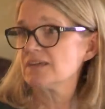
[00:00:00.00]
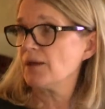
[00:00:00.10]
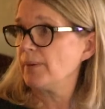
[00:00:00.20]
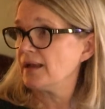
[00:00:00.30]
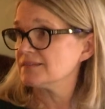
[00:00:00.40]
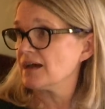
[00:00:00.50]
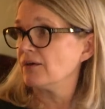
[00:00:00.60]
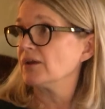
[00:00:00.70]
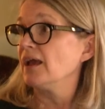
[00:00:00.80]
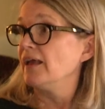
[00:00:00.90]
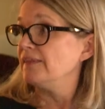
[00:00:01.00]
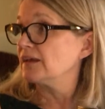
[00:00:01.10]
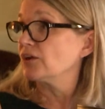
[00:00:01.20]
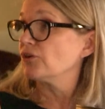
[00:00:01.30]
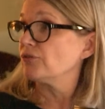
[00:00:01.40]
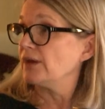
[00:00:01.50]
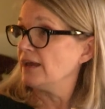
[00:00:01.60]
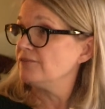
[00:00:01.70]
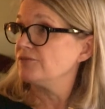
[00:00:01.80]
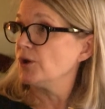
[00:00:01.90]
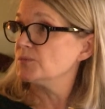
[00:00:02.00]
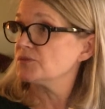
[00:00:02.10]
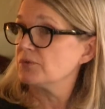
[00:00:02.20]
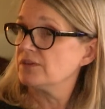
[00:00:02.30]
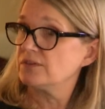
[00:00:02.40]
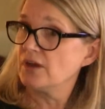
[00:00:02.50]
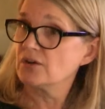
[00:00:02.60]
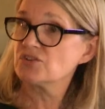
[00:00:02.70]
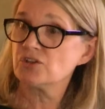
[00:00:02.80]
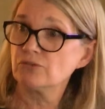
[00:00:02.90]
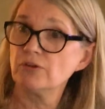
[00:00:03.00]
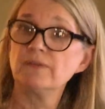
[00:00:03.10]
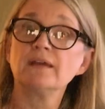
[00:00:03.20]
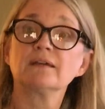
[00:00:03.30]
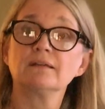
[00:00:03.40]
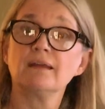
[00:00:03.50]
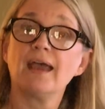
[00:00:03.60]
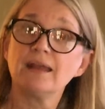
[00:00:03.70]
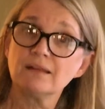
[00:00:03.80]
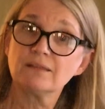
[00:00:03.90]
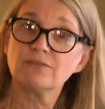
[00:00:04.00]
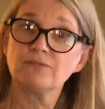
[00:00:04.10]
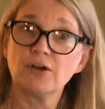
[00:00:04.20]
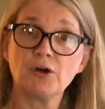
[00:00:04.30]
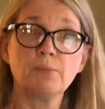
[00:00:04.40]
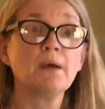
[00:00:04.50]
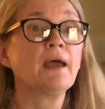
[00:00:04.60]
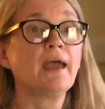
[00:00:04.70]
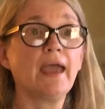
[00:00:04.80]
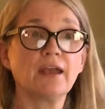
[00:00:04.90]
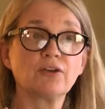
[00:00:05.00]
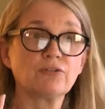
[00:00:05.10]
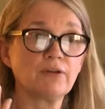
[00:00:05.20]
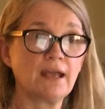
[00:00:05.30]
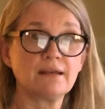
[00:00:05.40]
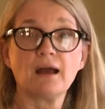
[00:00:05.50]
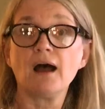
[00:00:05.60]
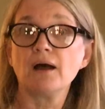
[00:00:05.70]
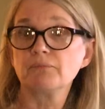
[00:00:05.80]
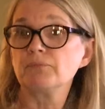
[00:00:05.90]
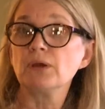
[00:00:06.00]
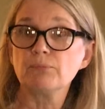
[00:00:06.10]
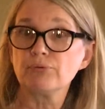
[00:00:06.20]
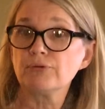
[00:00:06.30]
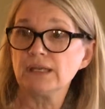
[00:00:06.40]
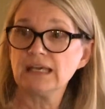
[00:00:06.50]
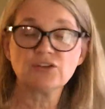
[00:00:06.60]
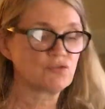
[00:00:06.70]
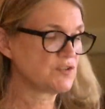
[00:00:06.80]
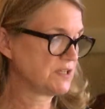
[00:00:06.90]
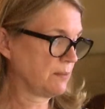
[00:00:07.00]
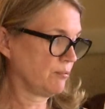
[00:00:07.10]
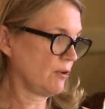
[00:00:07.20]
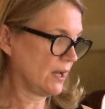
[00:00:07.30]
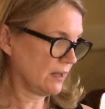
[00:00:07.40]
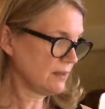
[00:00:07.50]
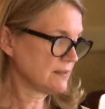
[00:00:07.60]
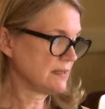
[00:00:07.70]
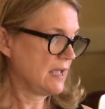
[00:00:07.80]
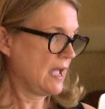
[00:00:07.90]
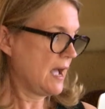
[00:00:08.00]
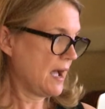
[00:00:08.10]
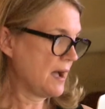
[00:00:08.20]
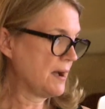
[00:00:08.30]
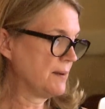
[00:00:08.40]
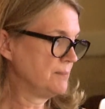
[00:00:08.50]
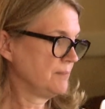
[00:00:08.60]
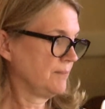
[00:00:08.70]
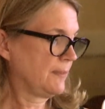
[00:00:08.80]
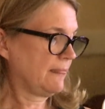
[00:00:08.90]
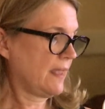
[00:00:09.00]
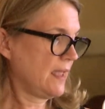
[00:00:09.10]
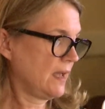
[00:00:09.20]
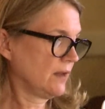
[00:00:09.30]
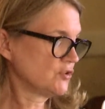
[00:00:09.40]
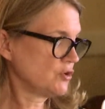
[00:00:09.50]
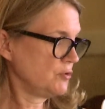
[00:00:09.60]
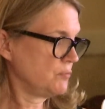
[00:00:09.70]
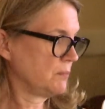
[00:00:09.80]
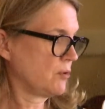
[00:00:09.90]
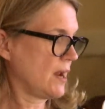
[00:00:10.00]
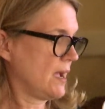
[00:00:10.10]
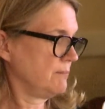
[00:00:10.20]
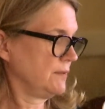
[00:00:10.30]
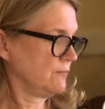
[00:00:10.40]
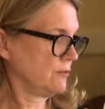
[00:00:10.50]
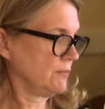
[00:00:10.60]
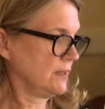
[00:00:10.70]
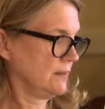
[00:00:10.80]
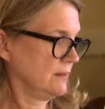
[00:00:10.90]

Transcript: iPads out, they can create films with young children, they can edit the film and create a pretty interesting product. And I'll show you one more app before we.